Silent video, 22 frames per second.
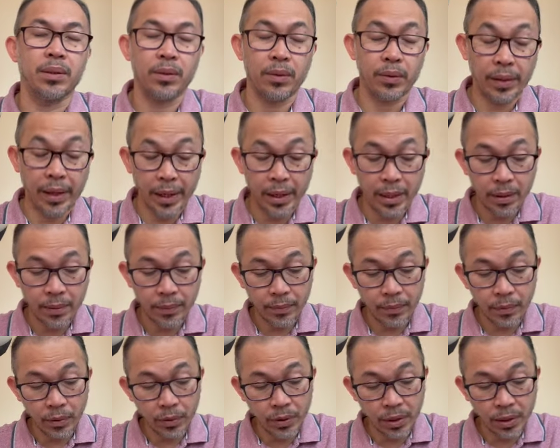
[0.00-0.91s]
Okay,
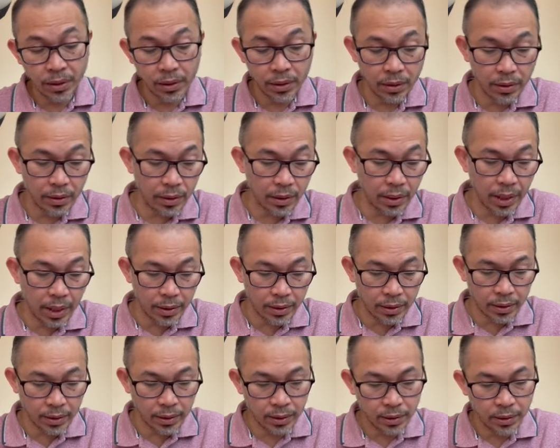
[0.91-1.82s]
those are the
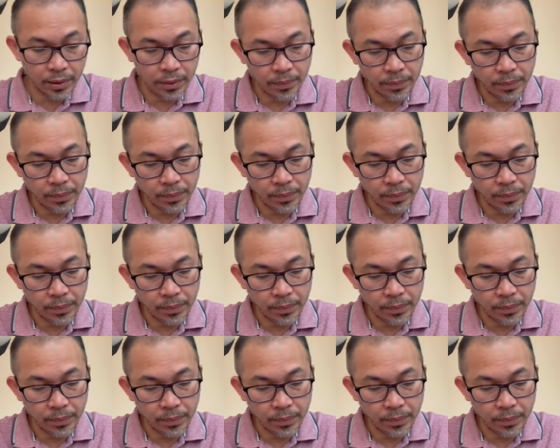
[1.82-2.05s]
answers.